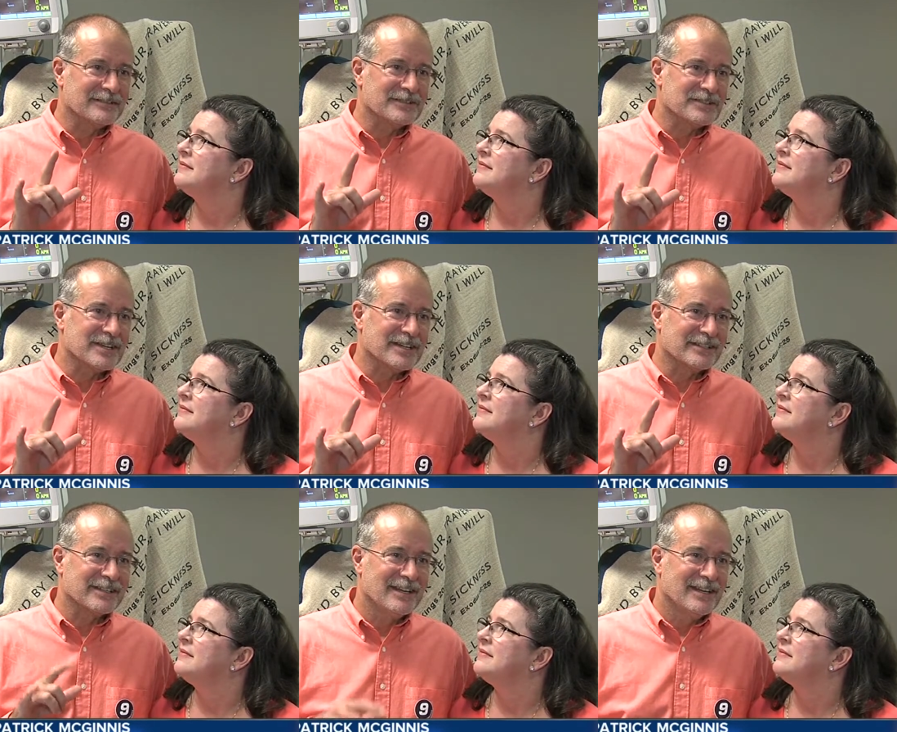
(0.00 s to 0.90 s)
Speaker 1: love you
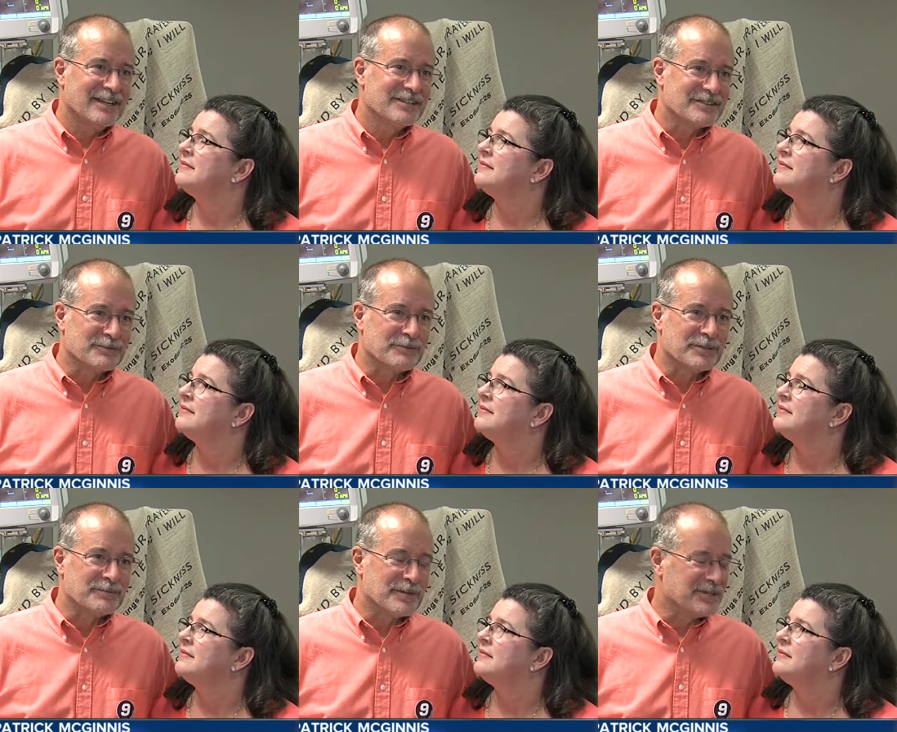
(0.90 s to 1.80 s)
sign so that we
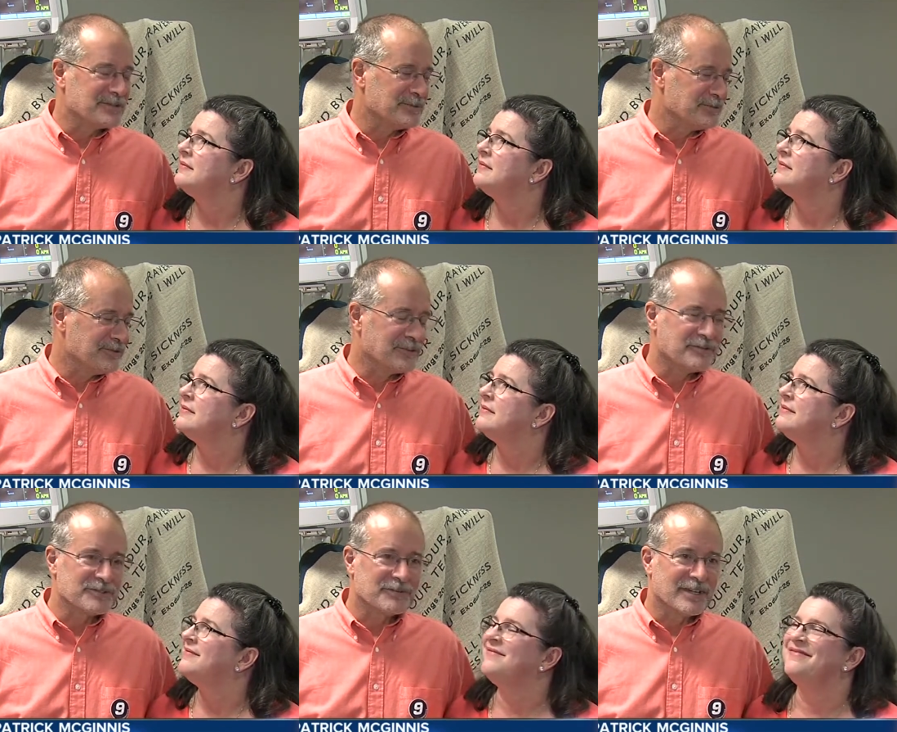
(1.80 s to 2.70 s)
wouldn't embarrass him in
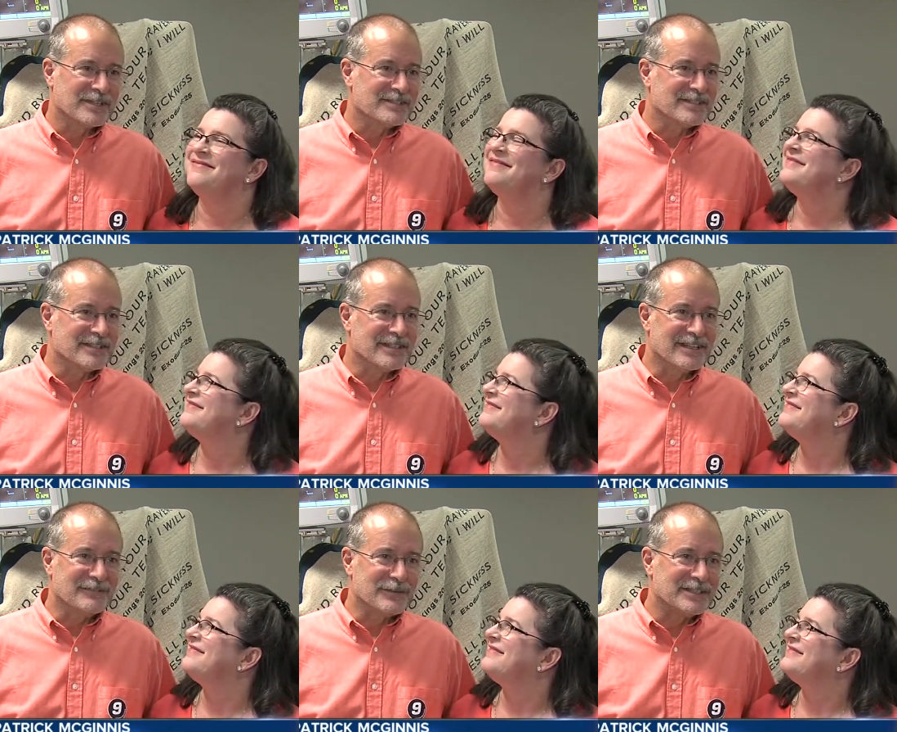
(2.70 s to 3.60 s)
front of his friends. And,
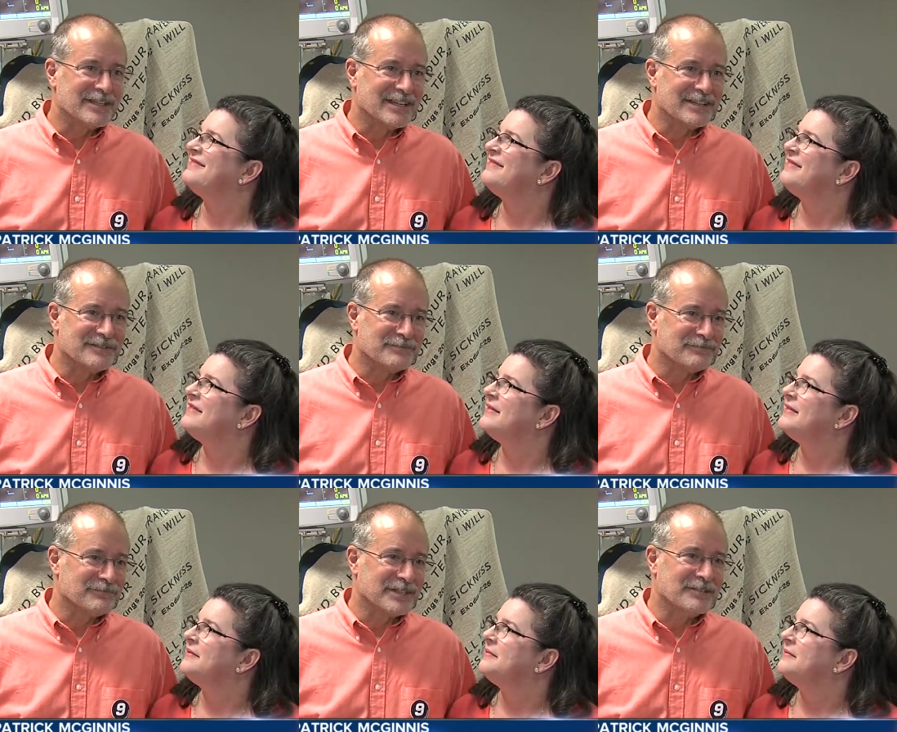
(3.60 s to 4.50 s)
and we did that
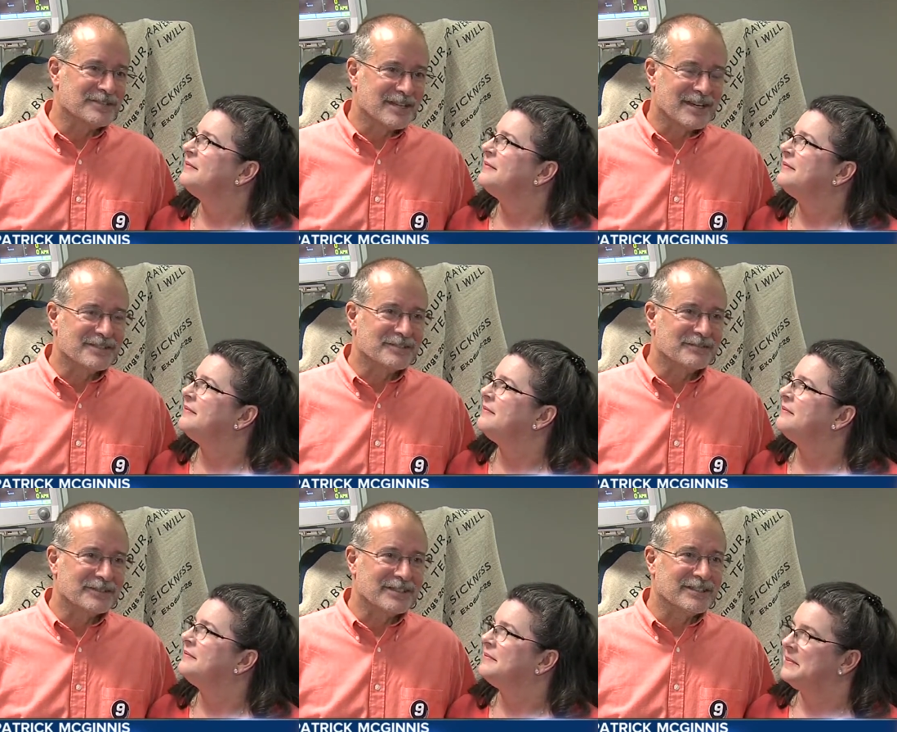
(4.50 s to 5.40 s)
even when he was in high
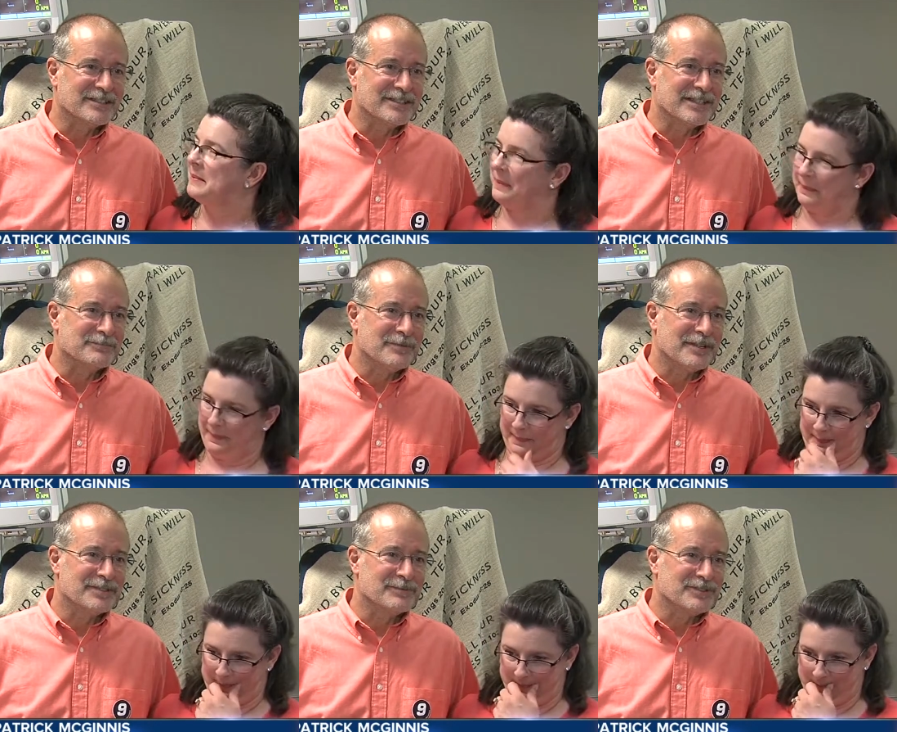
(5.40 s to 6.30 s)
school, getting on the team
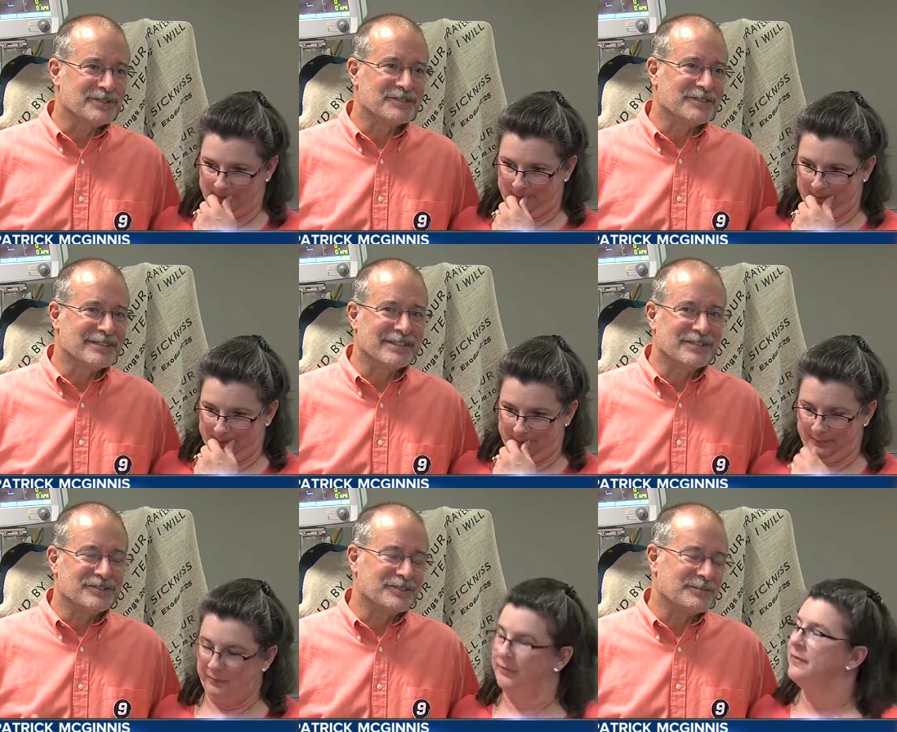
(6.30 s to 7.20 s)
bus, we'd shoot it and
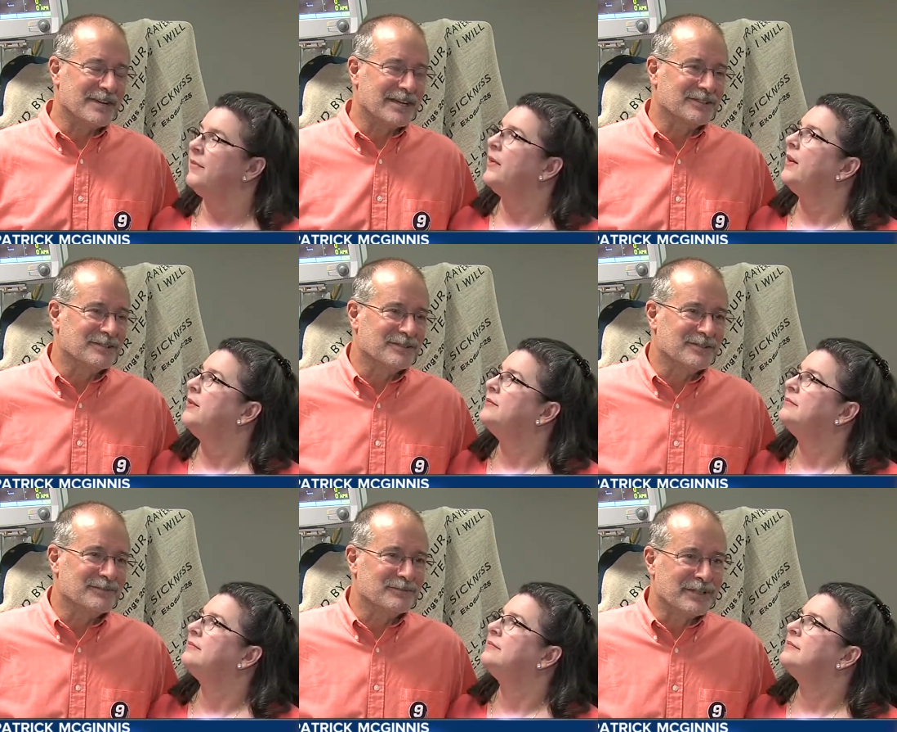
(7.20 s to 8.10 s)
he'd shoot it back through
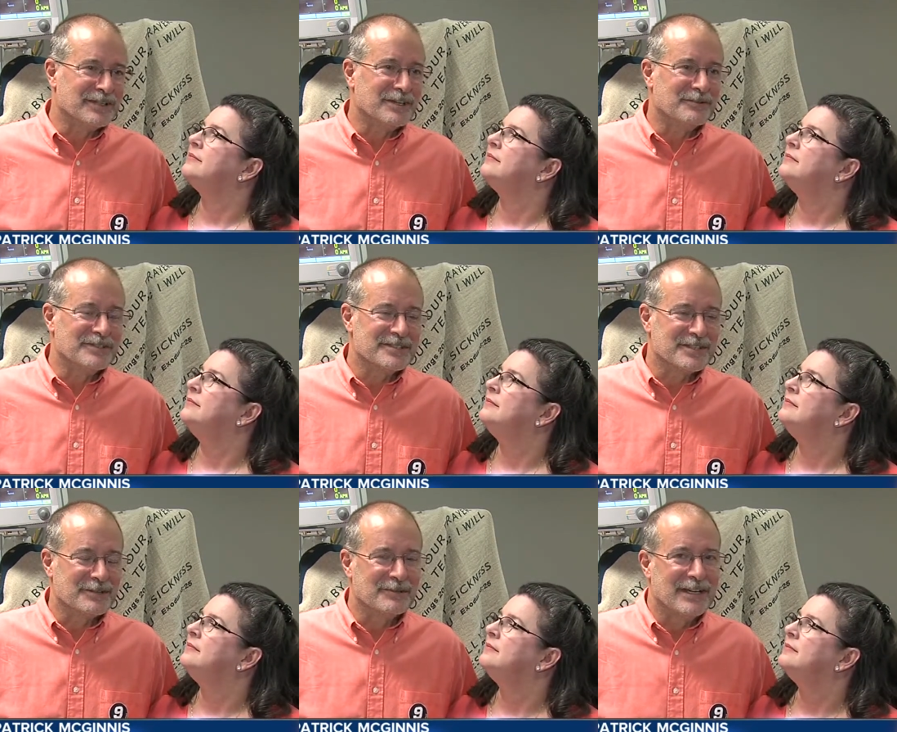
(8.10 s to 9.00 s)
the window. And
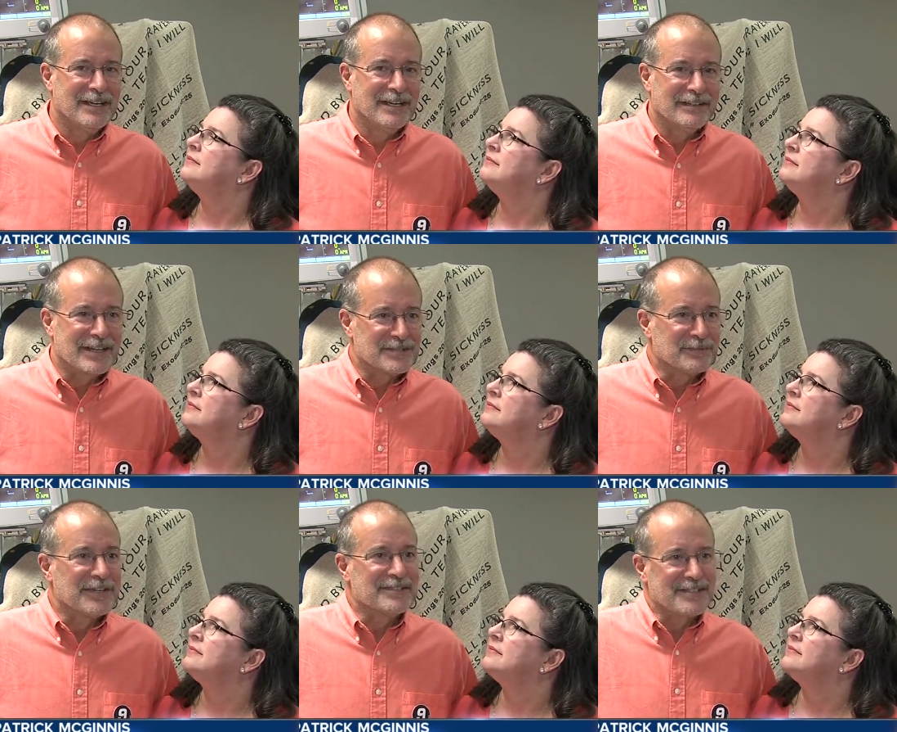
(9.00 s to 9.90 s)
so last
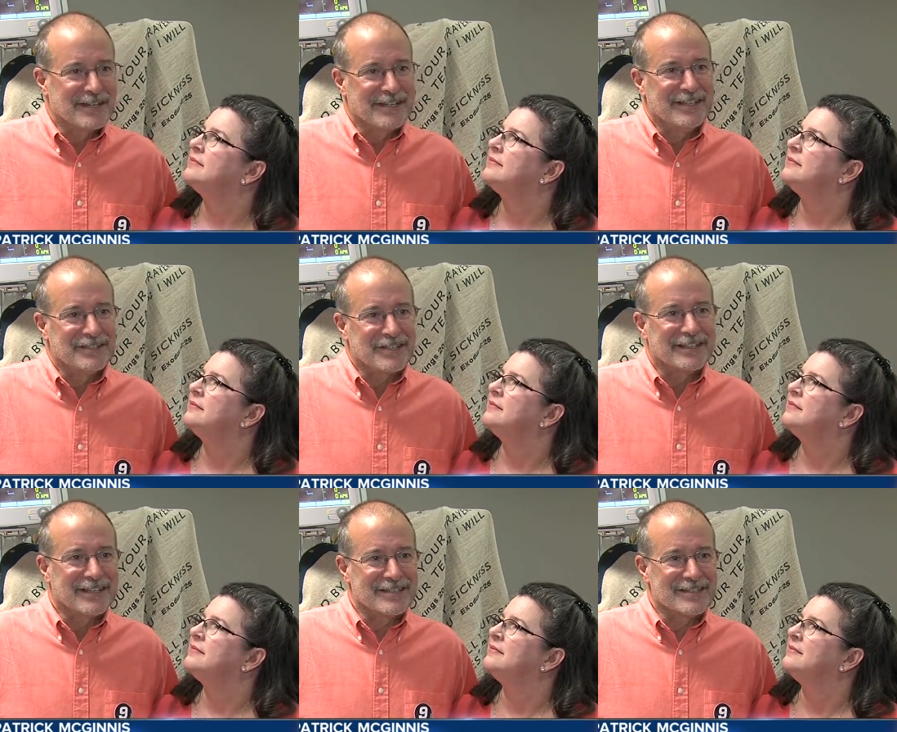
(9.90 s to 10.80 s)
Wednesday, he
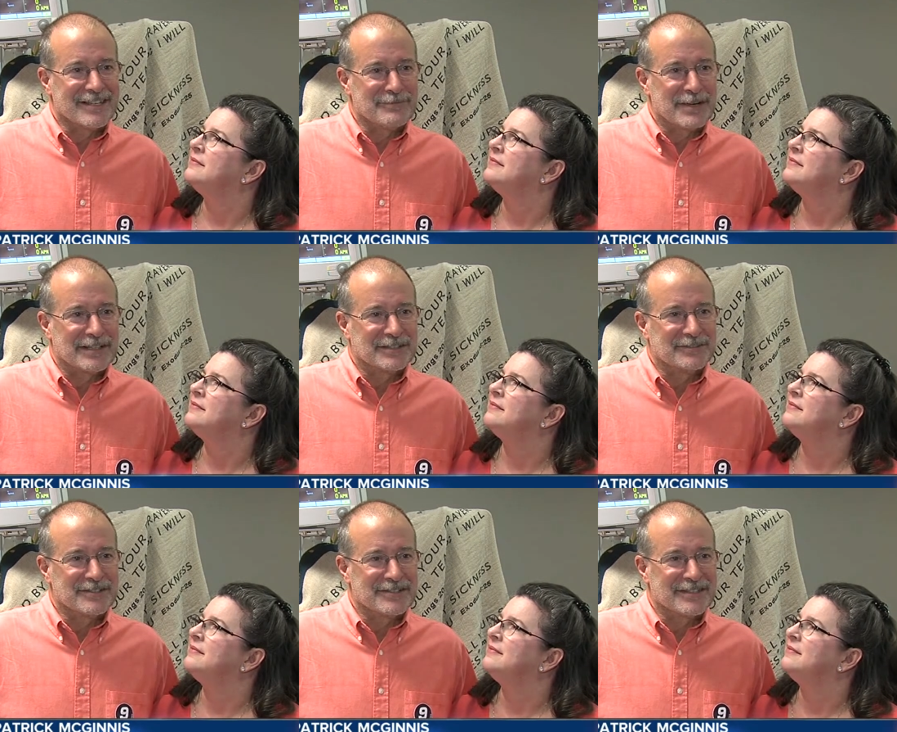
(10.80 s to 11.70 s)
shot that sign back
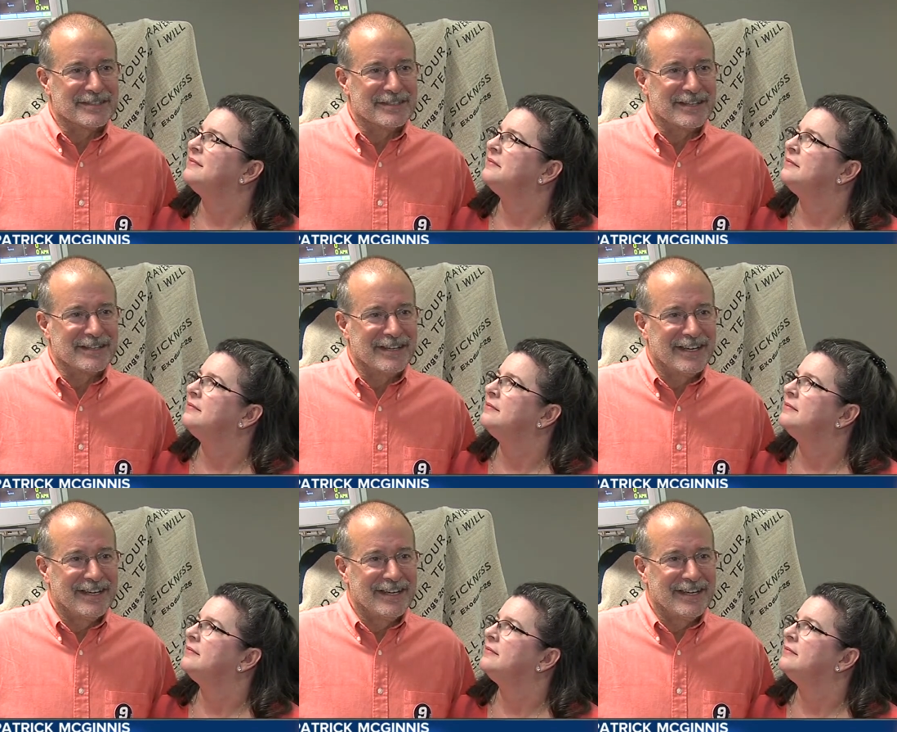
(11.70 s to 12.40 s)
to us. And, uh,